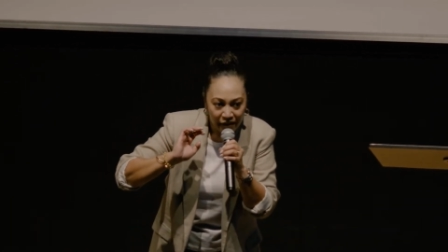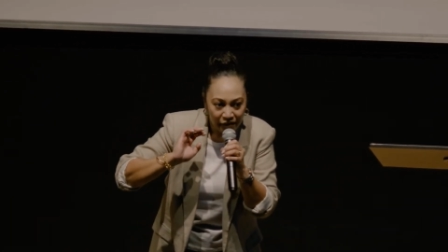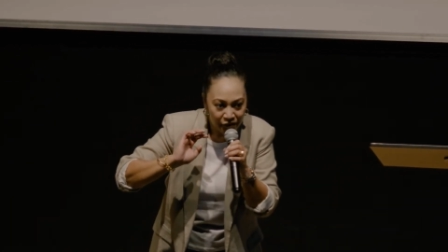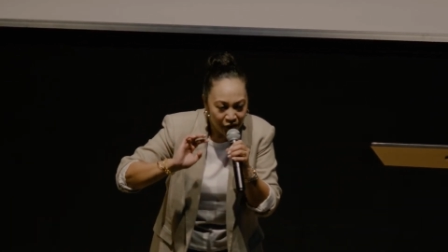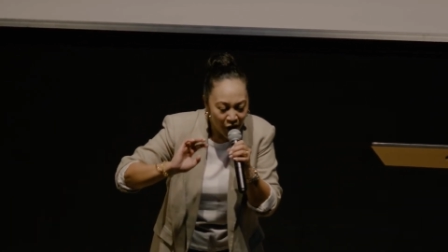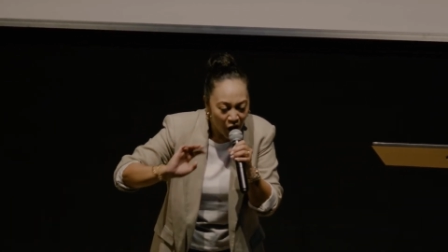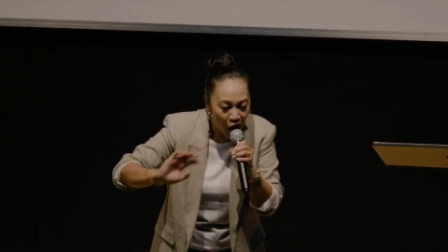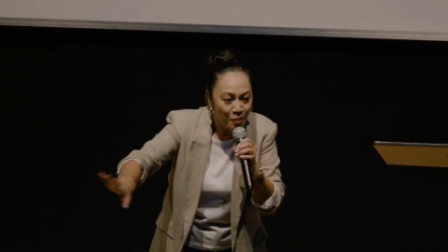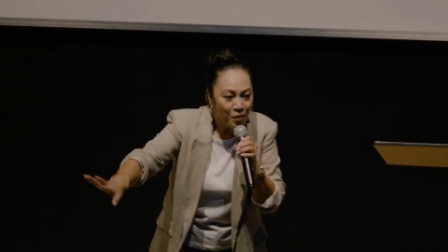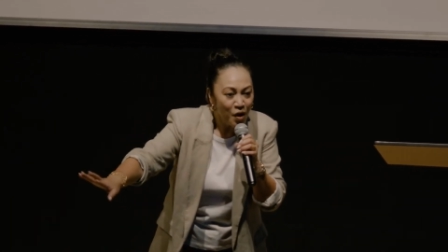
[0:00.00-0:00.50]

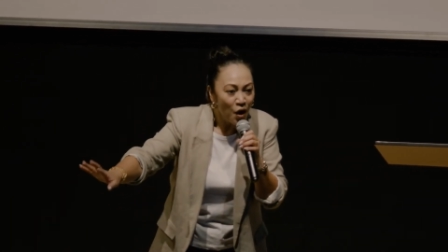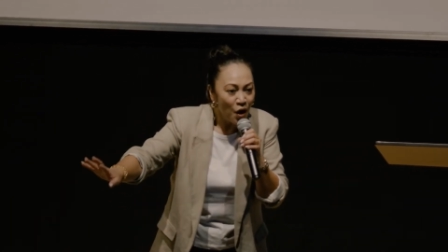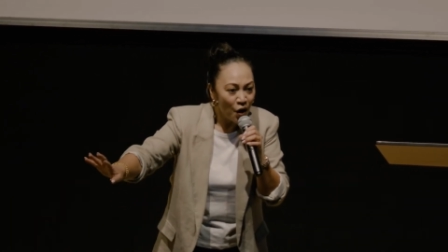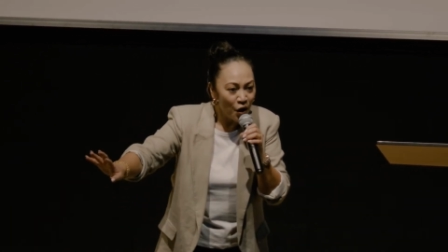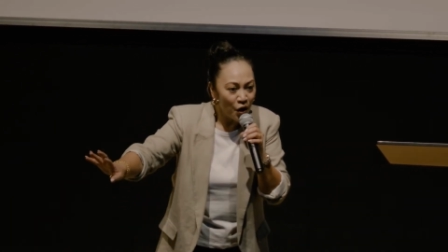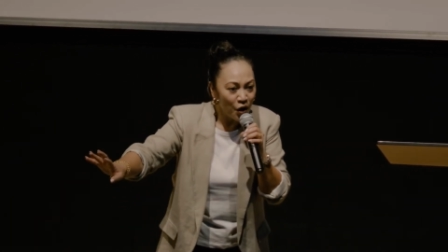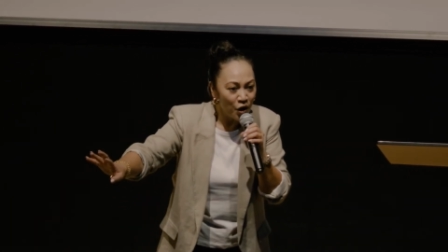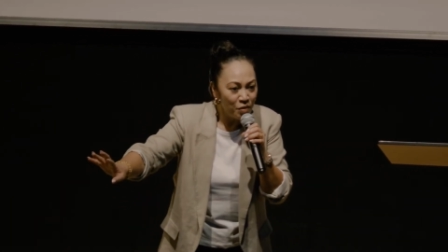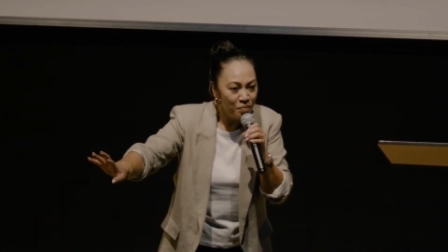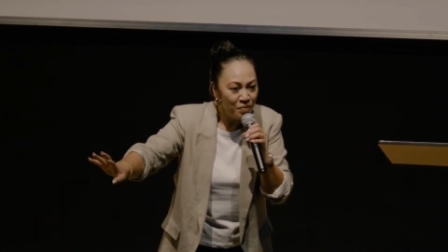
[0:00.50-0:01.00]
from
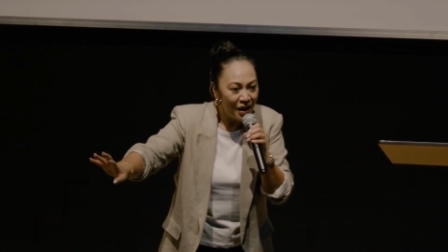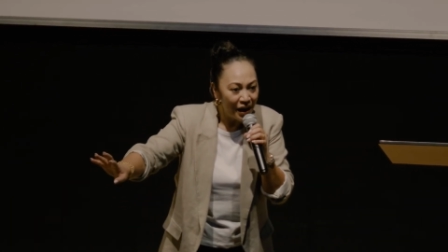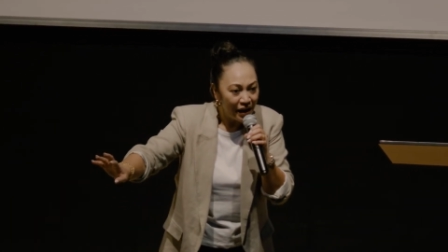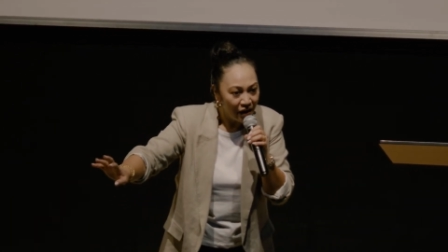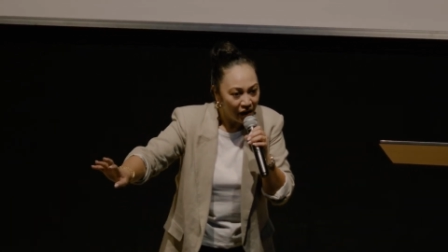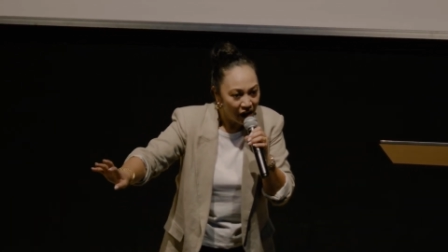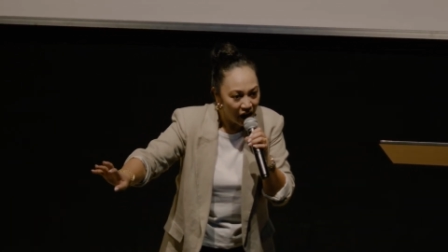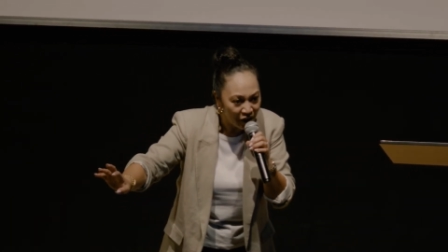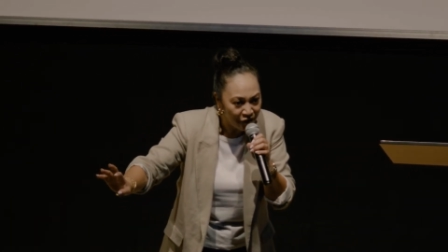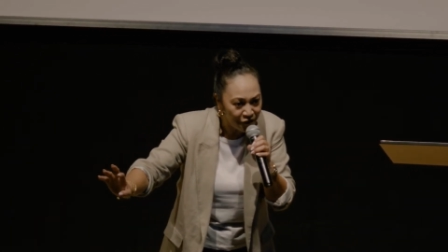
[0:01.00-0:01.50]
home
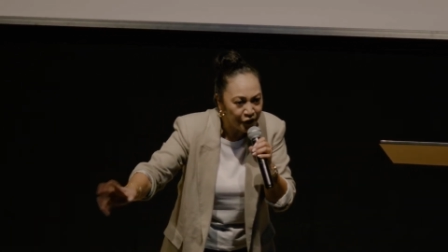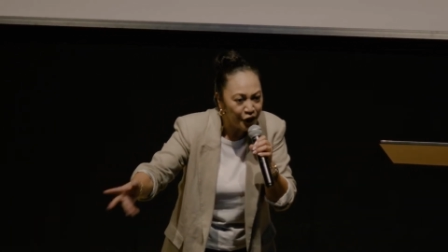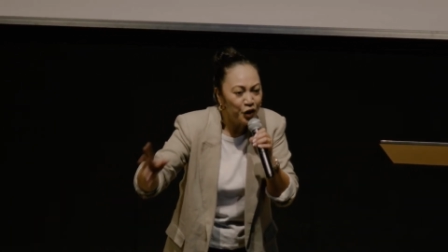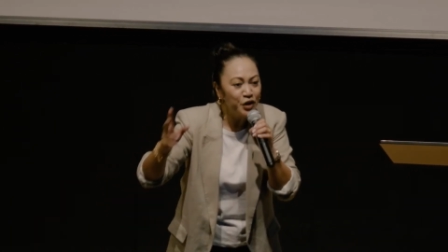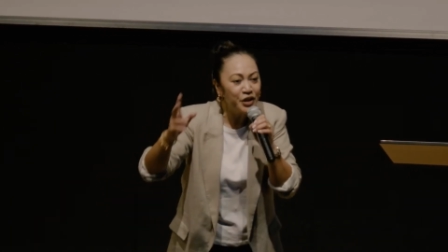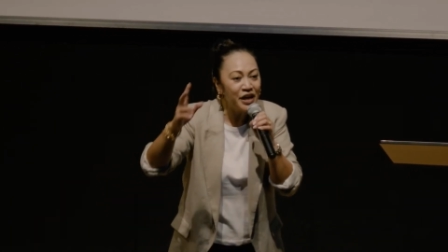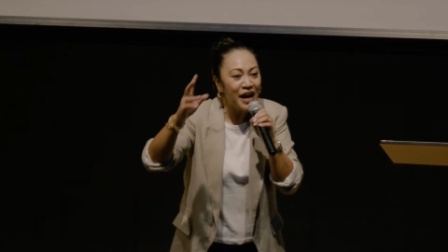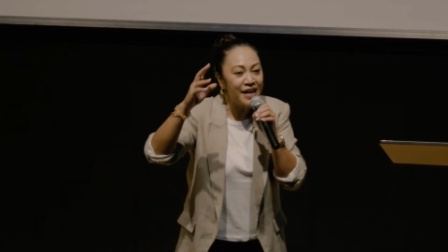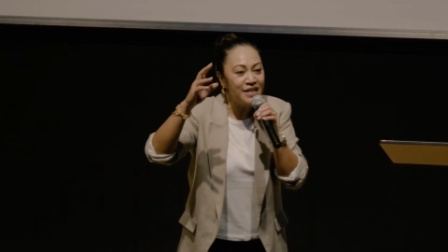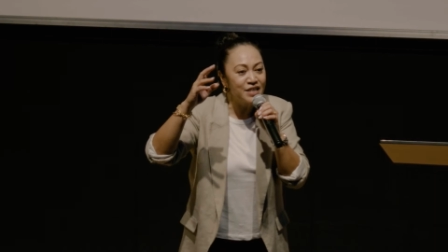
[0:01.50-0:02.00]
a few
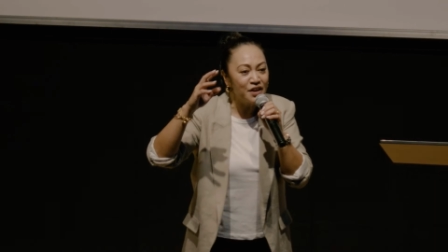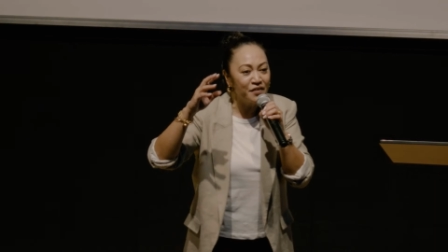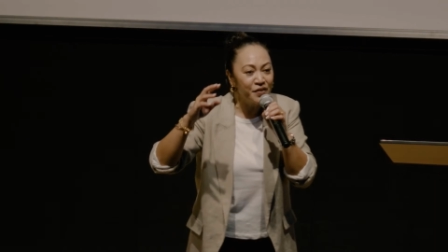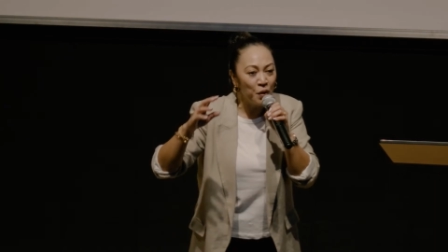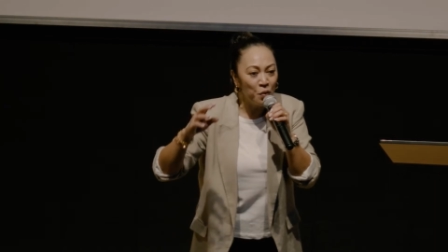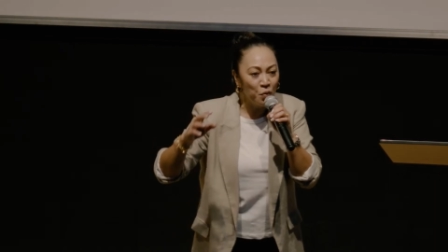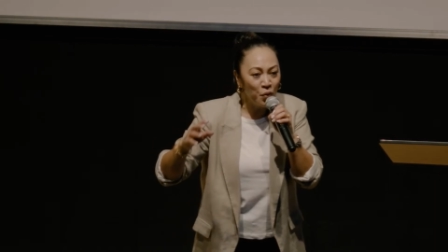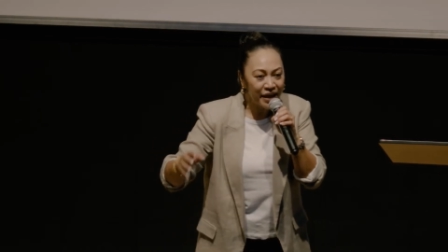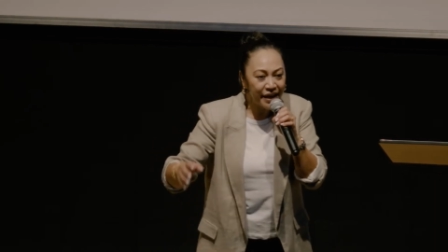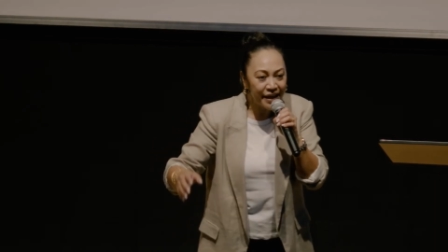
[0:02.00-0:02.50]
days of the
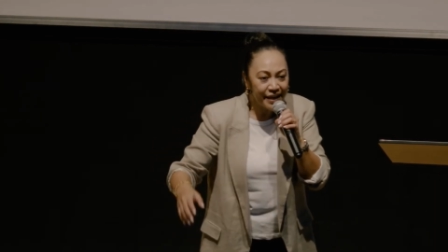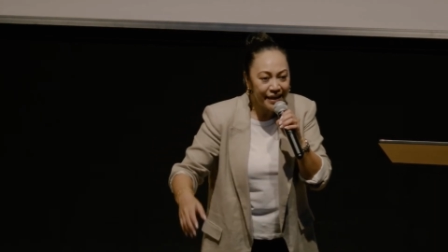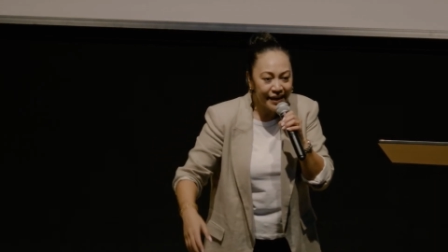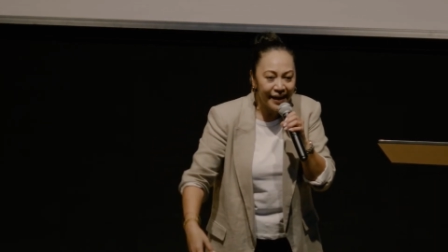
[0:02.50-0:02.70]
week